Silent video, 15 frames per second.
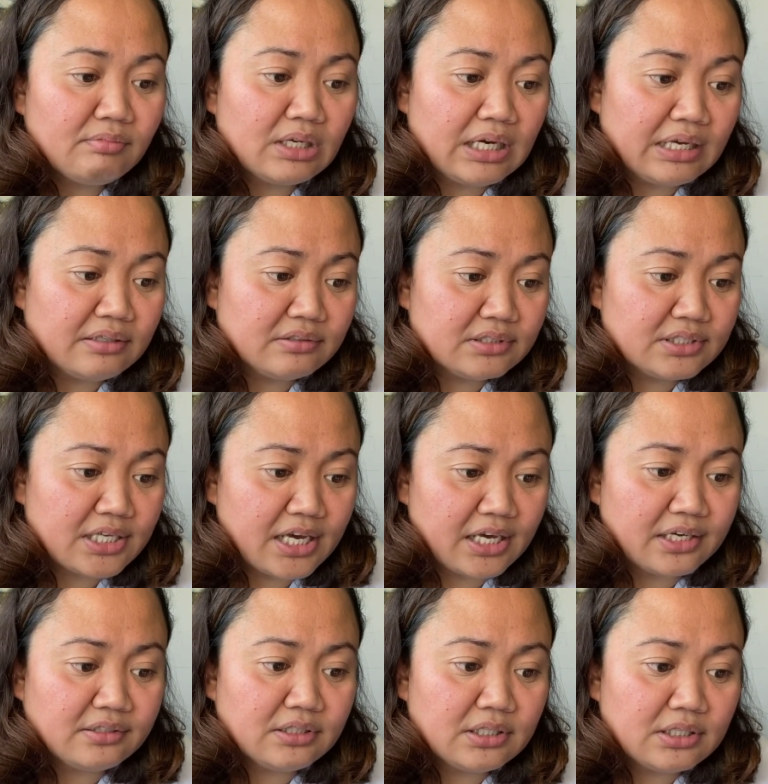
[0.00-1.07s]
And
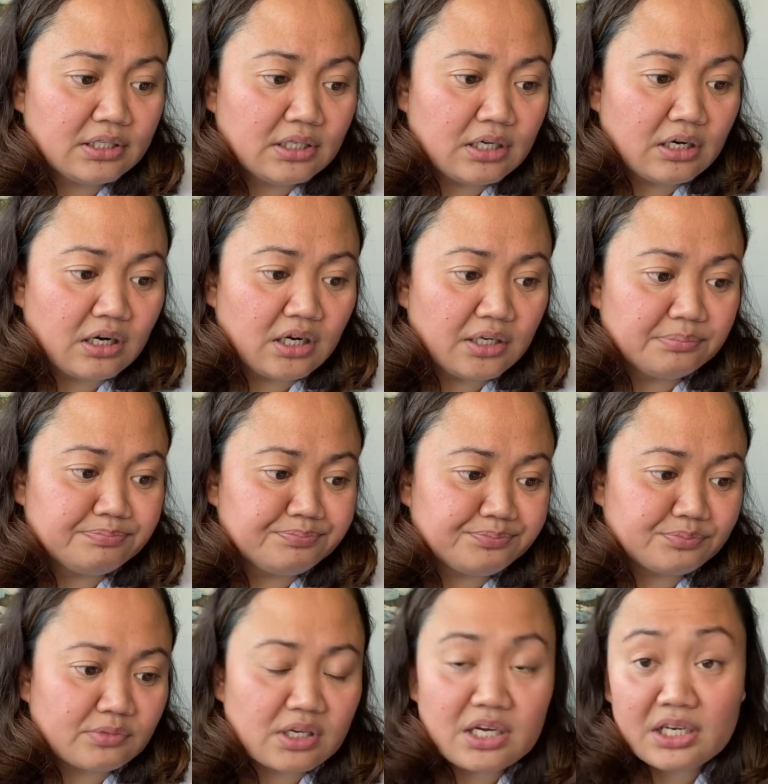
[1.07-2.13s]
then
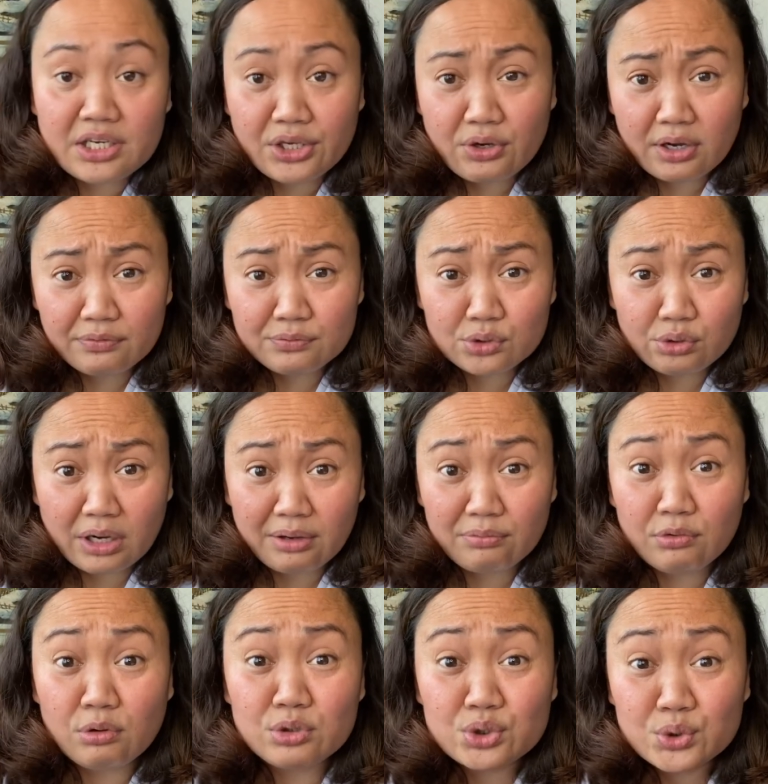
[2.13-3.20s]
you have to have
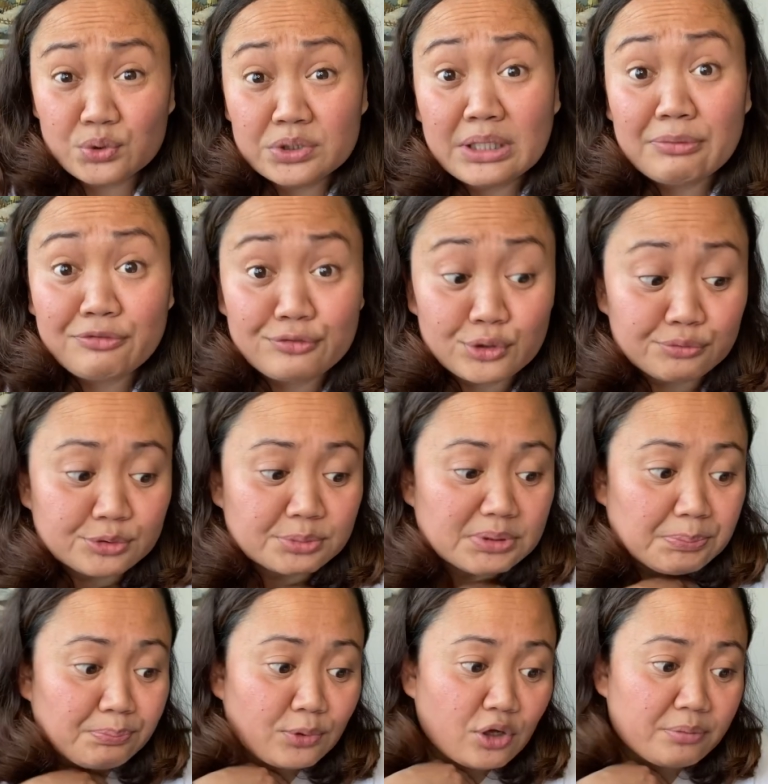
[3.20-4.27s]
also the proof of
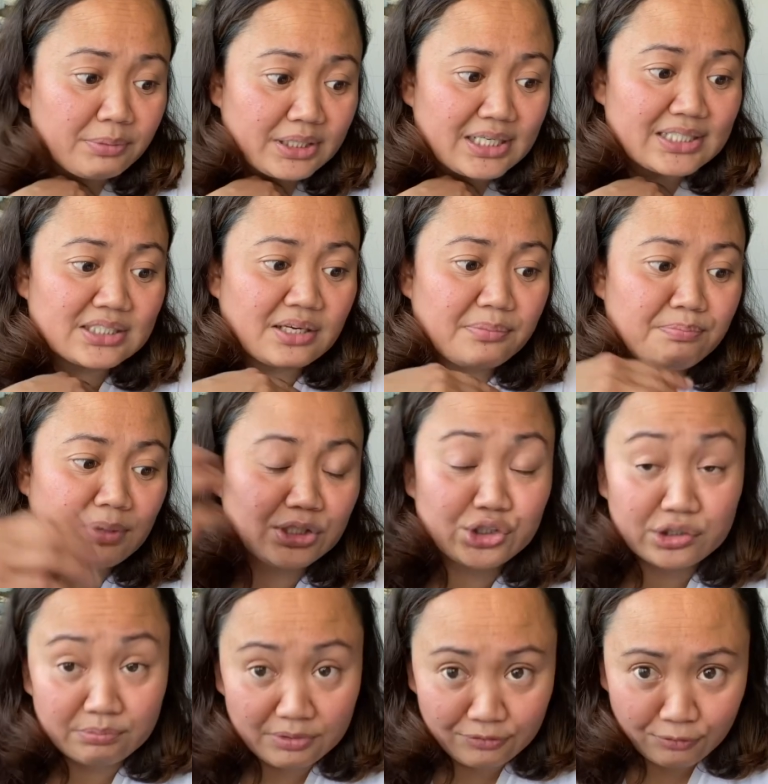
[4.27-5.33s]
employment, as I've
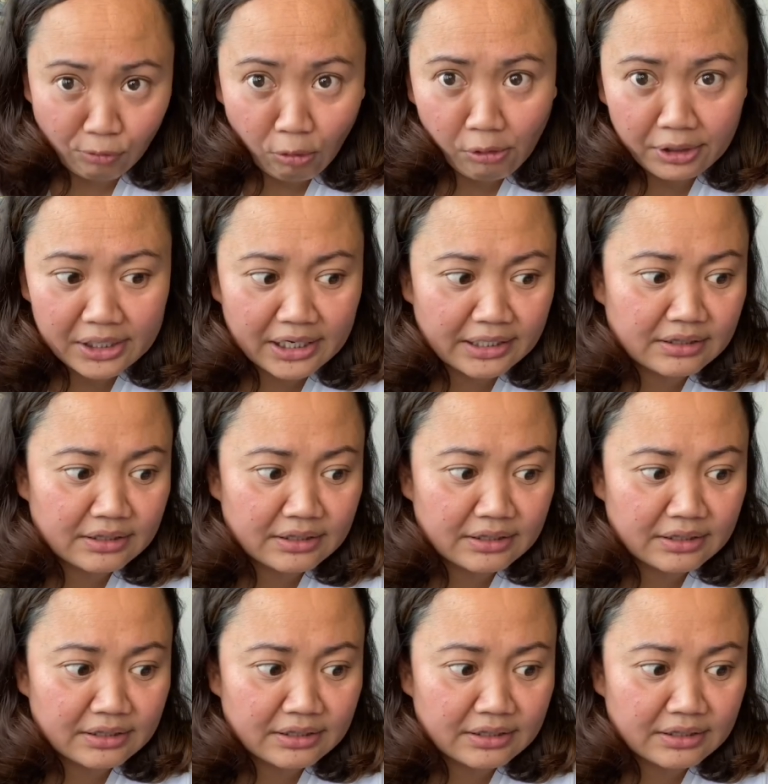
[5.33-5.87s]
mentioned before, that